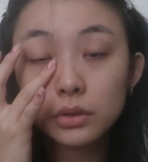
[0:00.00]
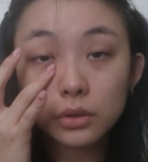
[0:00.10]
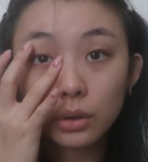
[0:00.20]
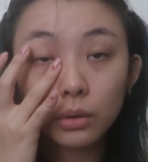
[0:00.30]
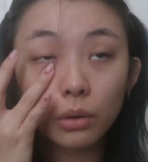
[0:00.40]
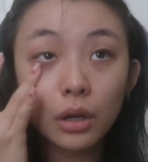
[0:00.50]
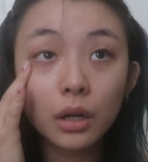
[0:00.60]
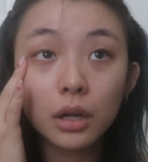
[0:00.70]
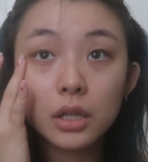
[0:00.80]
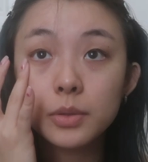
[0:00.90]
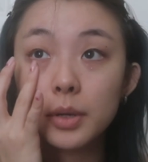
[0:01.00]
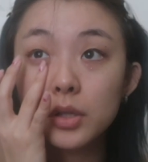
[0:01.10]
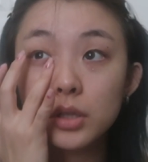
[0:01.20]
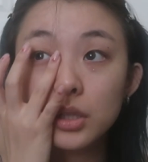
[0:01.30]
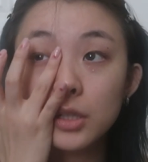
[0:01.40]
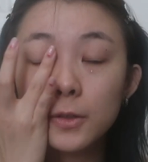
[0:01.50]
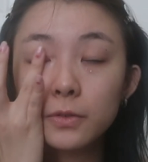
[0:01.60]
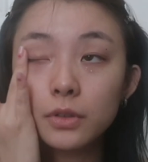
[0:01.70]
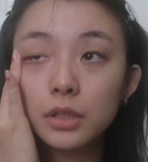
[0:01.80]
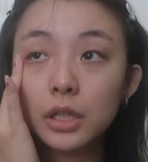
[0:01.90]
So especially
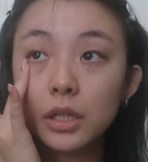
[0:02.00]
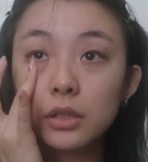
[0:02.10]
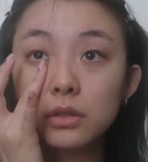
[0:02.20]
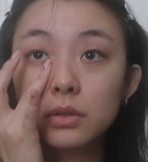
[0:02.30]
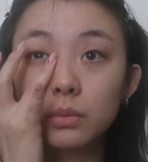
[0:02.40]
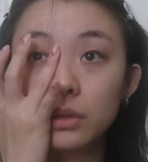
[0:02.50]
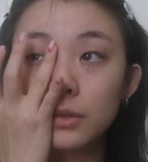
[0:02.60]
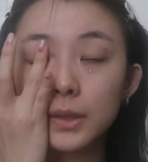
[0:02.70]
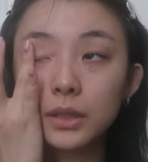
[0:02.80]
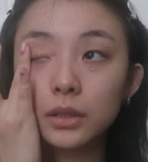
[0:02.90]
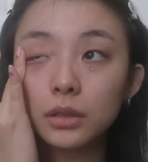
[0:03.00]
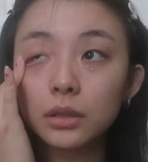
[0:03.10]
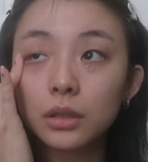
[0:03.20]
for the days where like